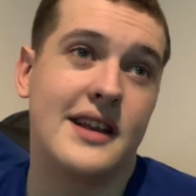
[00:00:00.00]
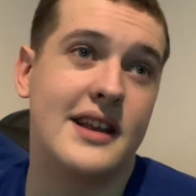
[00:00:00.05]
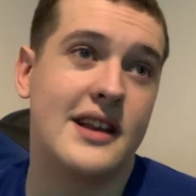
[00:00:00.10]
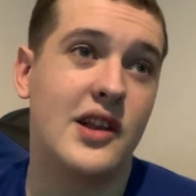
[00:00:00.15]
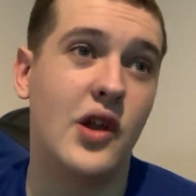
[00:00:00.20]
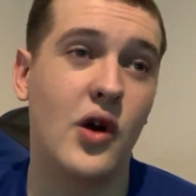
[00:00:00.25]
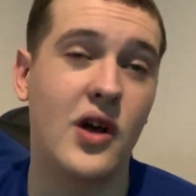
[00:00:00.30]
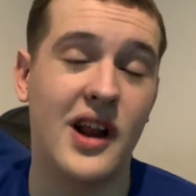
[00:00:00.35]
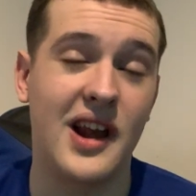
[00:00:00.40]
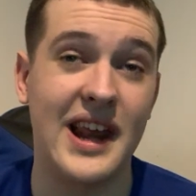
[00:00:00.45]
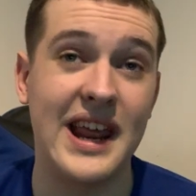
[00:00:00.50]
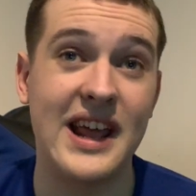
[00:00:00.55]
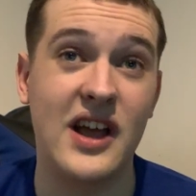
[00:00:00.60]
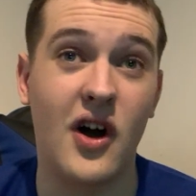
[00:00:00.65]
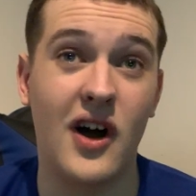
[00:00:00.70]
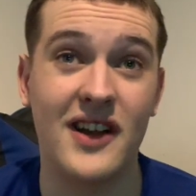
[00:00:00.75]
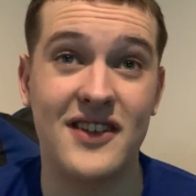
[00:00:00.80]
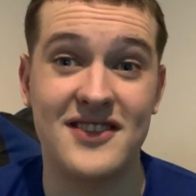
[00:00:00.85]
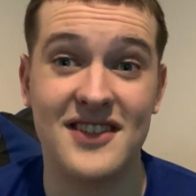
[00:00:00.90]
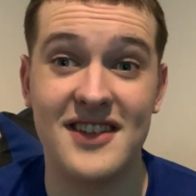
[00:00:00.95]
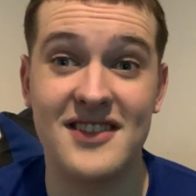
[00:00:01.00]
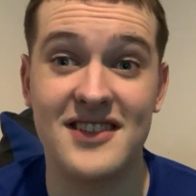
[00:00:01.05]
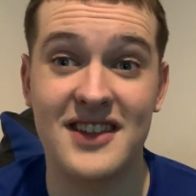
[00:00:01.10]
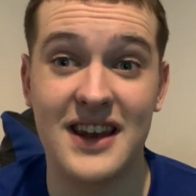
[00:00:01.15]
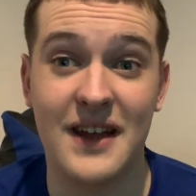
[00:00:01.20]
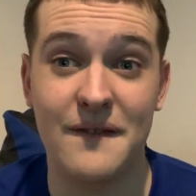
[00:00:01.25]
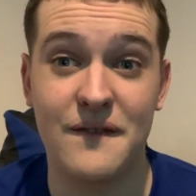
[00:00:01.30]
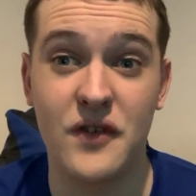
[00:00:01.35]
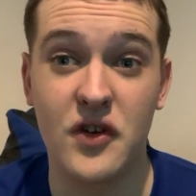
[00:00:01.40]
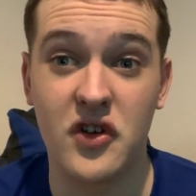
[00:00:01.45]
Luckily, he got assist in
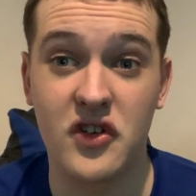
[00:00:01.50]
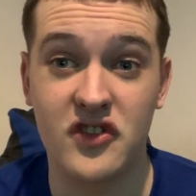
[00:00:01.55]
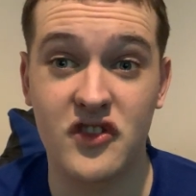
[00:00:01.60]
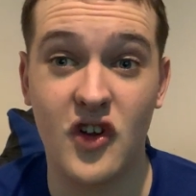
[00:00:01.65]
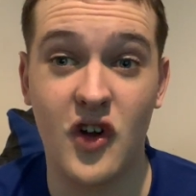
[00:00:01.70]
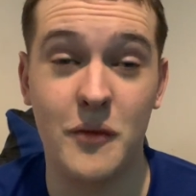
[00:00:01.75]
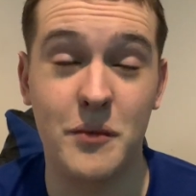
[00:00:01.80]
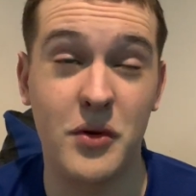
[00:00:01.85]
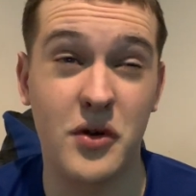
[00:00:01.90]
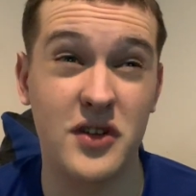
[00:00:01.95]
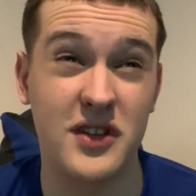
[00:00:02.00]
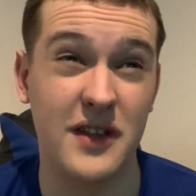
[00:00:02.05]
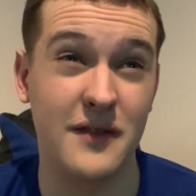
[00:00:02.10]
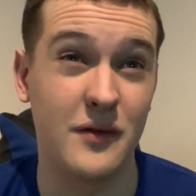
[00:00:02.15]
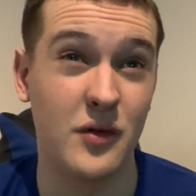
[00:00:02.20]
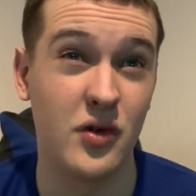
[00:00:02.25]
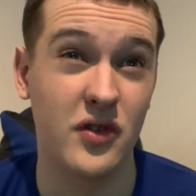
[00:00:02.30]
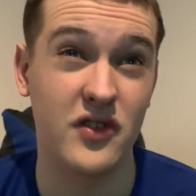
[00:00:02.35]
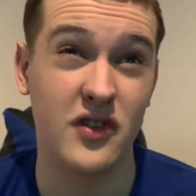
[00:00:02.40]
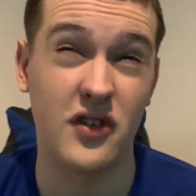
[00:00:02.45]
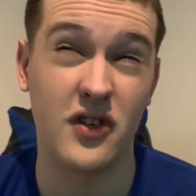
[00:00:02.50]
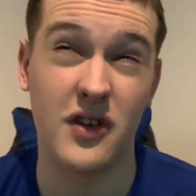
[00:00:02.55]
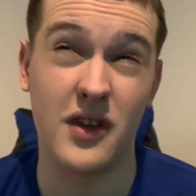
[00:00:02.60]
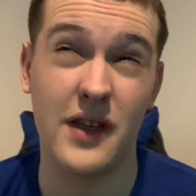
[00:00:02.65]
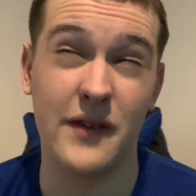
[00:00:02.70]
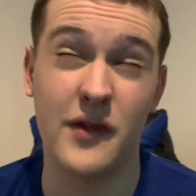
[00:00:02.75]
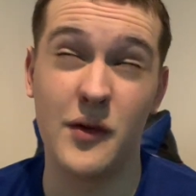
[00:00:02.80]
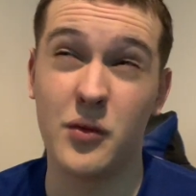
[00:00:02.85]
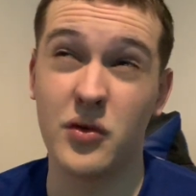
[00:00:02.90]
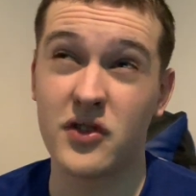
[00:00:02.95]
that first half. Because if it wasn't
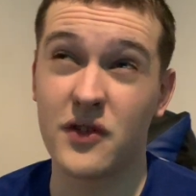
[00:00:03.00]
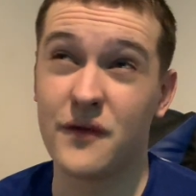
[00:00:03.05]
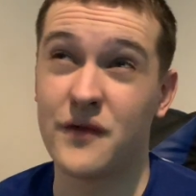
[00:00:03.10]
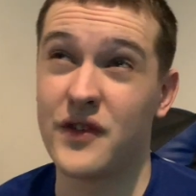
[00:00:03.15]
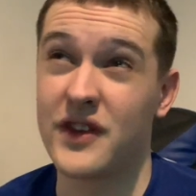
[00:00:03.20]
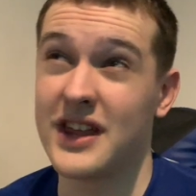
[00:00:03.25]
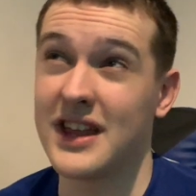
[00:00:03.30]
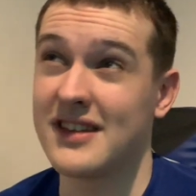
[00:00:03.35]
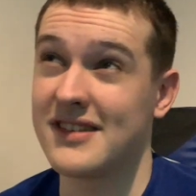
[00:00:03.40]
for the